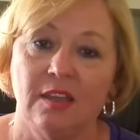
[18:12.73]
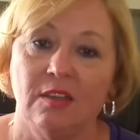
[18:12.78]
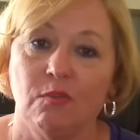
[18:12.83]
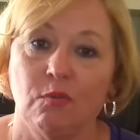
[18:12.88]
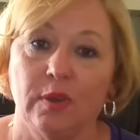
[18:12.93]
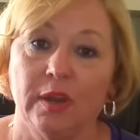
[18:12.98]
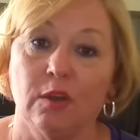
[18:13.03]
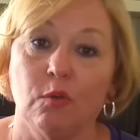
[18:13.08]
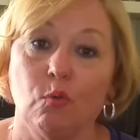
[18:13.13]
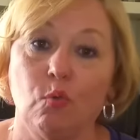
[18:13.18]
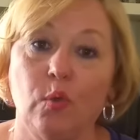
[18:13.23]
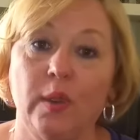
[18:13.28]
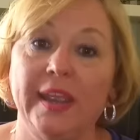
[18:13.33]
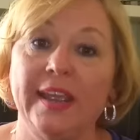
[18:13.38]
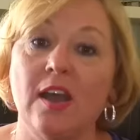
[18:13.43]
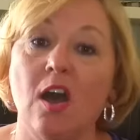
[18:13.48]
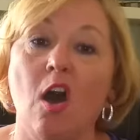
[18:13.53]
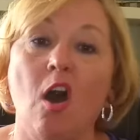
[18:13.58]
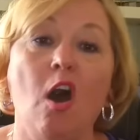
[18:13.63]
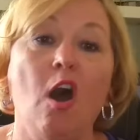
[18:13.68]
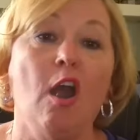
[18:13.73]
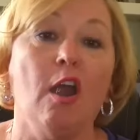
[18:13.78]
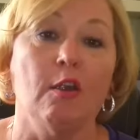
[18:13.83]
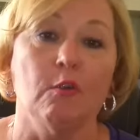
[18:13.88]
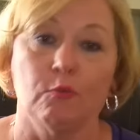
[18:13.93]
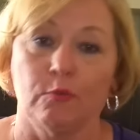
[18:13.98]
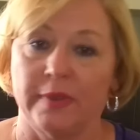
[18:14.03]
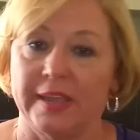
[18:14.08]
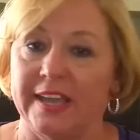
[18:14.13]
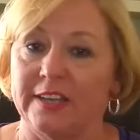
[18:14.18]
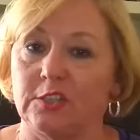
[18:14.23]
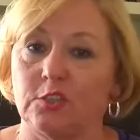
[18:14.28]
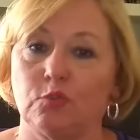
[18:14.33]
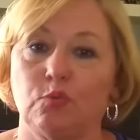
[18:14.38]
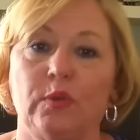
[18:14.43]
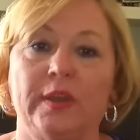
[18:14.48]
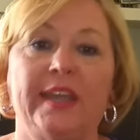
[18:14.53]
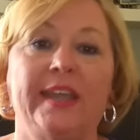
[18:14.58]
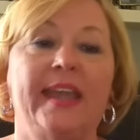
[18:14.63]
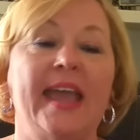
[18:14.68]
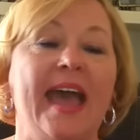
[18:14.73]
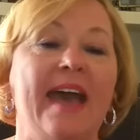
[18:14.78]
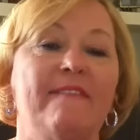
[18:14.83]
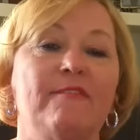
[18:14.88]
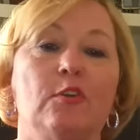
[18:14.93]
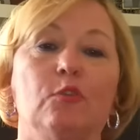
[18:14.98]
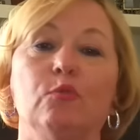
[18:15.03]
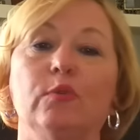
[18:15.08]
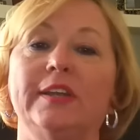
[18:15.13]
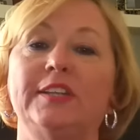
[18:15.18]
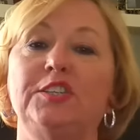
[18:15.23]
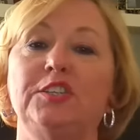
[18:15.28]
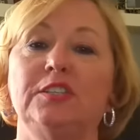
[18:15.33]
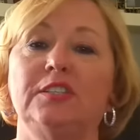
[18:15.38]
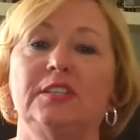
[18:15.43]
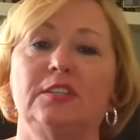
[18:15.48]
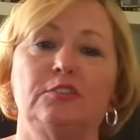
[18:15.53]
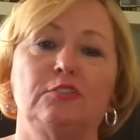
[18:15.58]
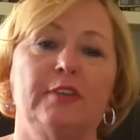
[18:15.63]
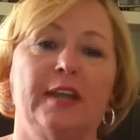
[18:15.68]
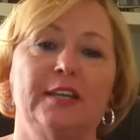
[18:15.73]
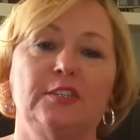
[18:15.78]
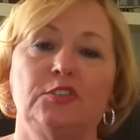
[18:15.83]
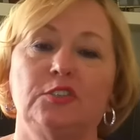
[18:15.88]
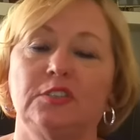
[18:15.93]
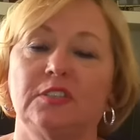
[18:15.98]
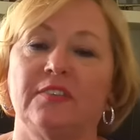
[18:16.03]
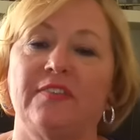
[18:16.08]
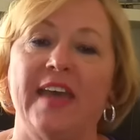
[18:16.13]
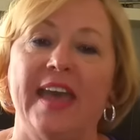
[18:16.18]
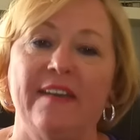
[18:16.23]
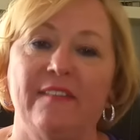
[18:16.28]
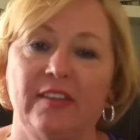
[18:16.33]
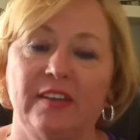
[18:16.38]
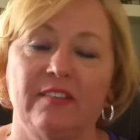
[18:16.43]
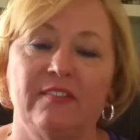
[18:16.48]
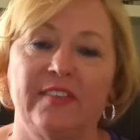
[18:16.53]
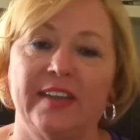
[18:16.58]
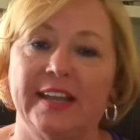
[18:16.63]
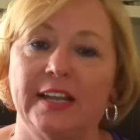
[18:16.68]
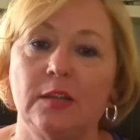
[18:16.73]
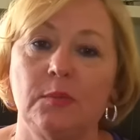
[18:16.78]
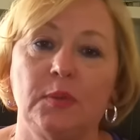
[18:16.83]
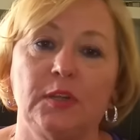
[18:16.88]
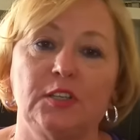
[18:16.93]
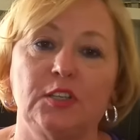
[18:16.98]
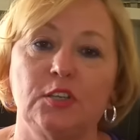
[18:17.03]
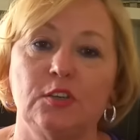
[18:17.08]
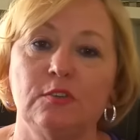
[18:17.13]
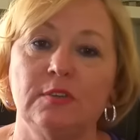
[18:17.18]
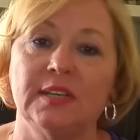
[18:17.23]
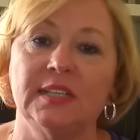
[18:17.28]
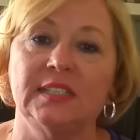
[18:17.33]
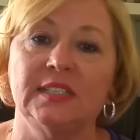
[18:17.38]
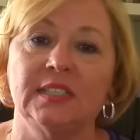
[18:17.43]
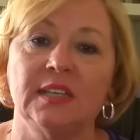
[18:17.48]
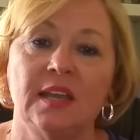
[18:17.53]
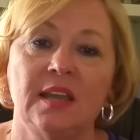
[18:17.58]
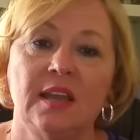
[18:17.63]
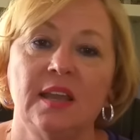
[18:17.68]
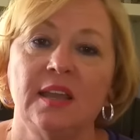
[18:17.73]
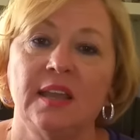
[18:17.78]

We are rich. We have the riches and treasures of heaven available to us.